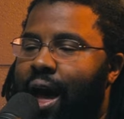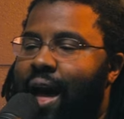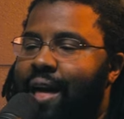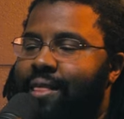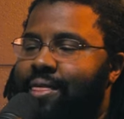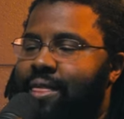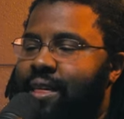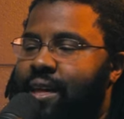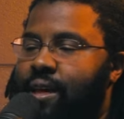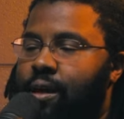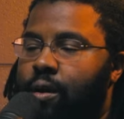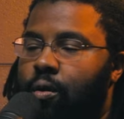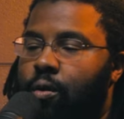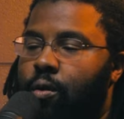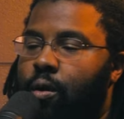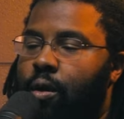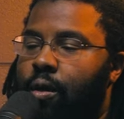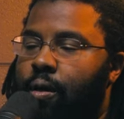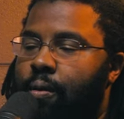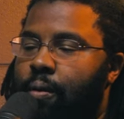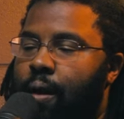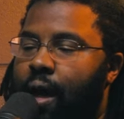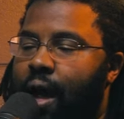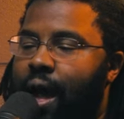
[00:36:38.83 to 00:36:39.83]
think,
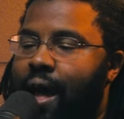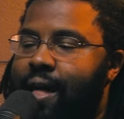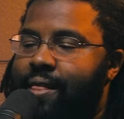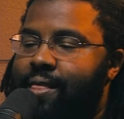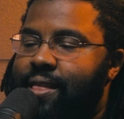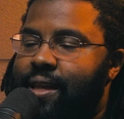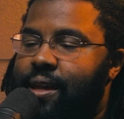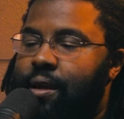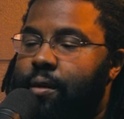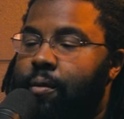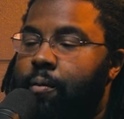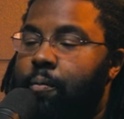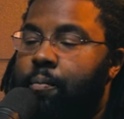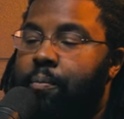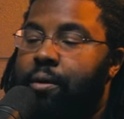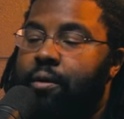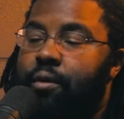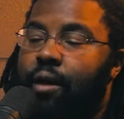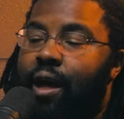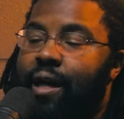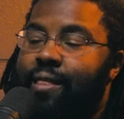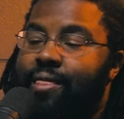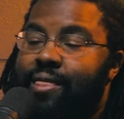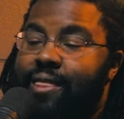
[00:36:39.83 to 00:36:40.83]
I think, but
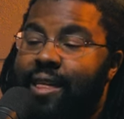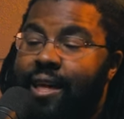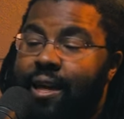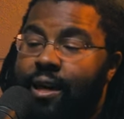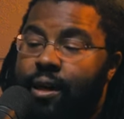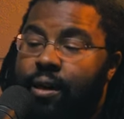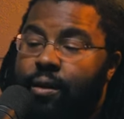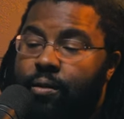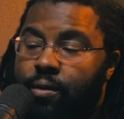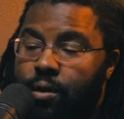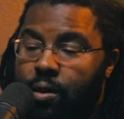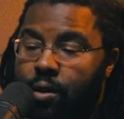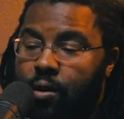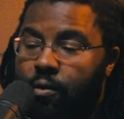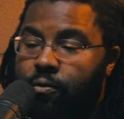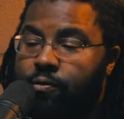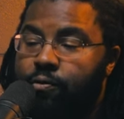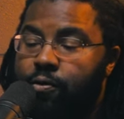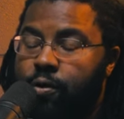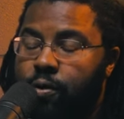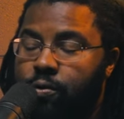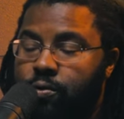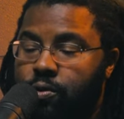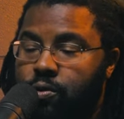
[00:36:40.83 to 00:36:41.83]
I think you know,
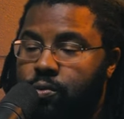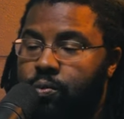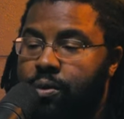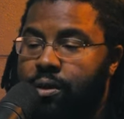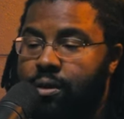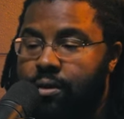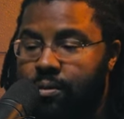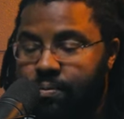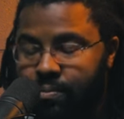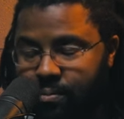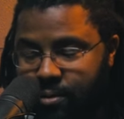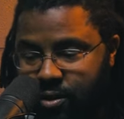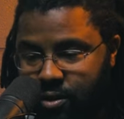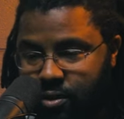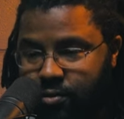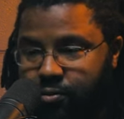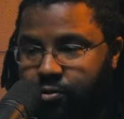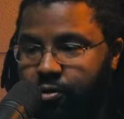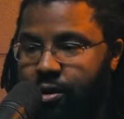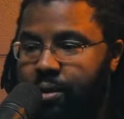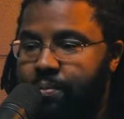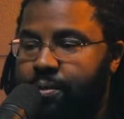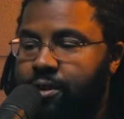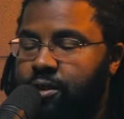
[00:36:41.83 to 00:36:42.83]
folks with Mr.
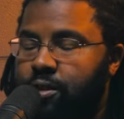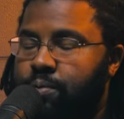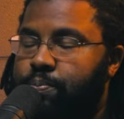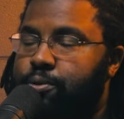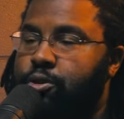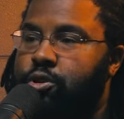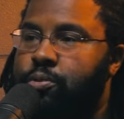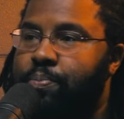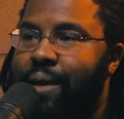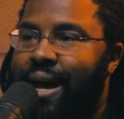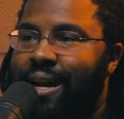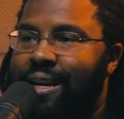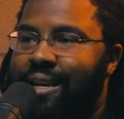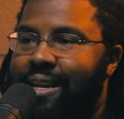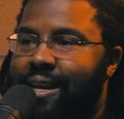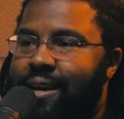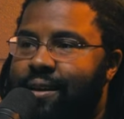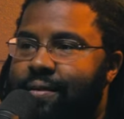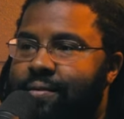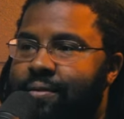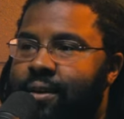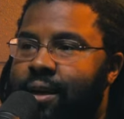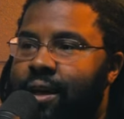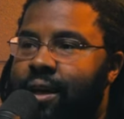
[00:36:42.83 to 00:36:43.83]
Freeman's
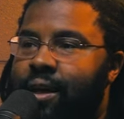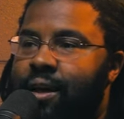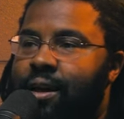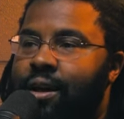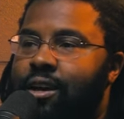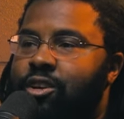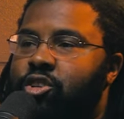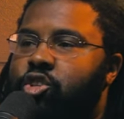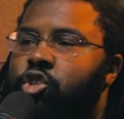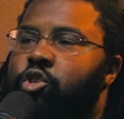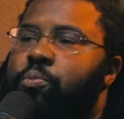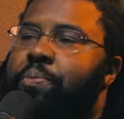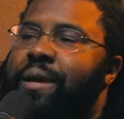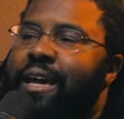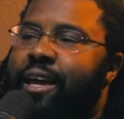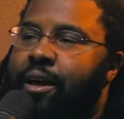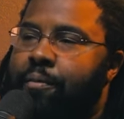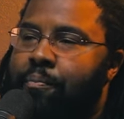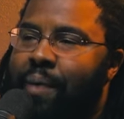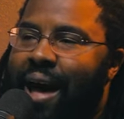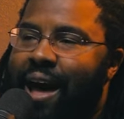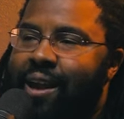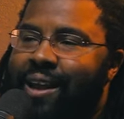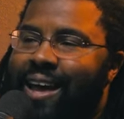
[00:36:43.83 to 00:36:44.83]
perspective, speak
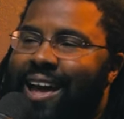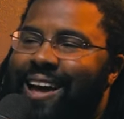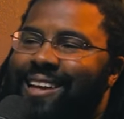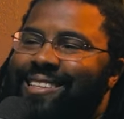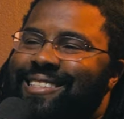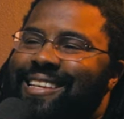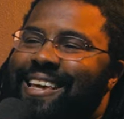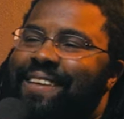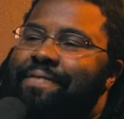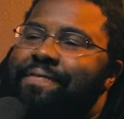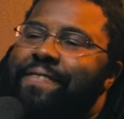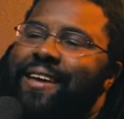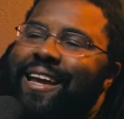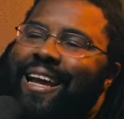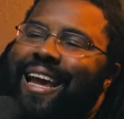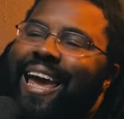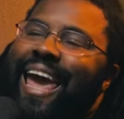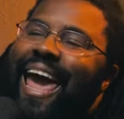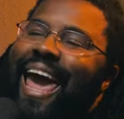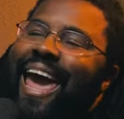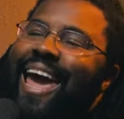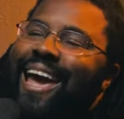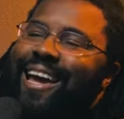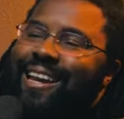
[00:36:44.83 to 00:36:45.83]
about it as if it
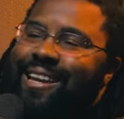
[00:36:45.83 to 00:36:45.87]
can